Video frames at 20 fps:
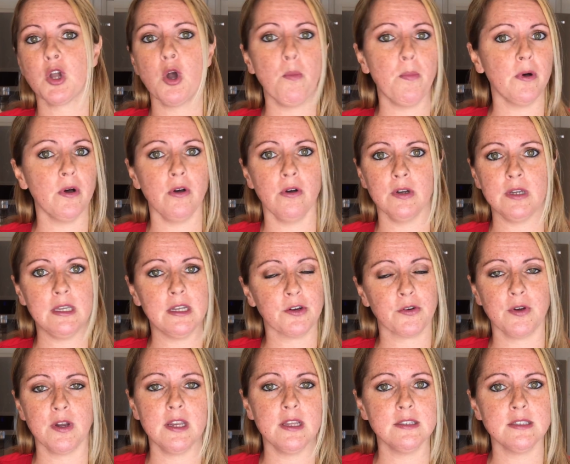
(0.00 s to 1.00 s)
a couple
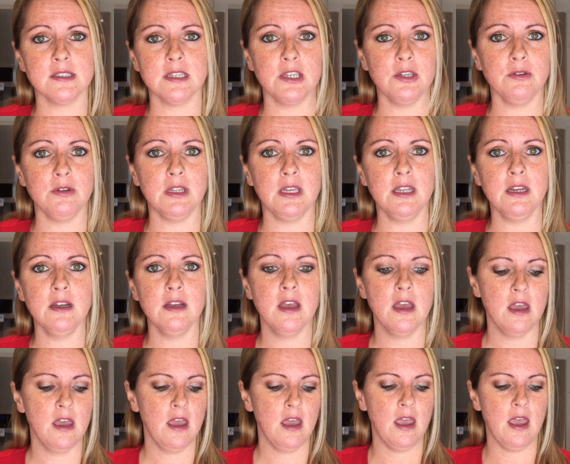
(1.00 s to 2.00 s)
ingredients that you need.
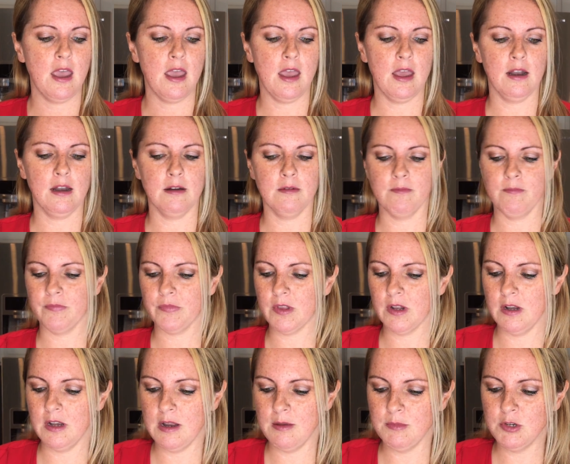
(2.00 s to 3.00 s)
And
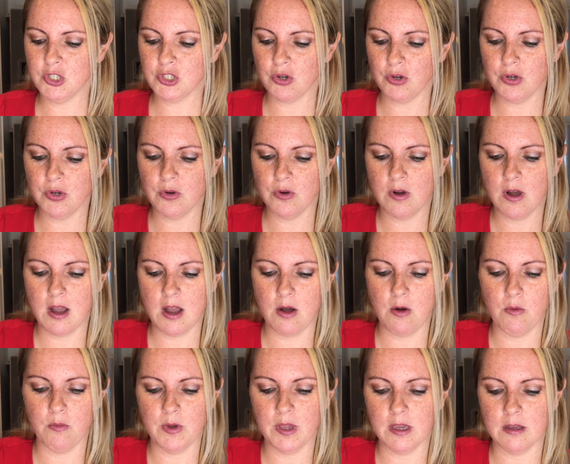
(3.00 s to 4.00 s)
let me show you
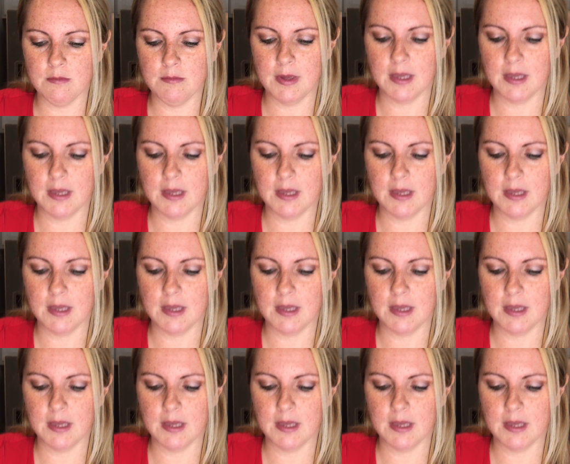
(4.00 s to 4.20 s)
how we can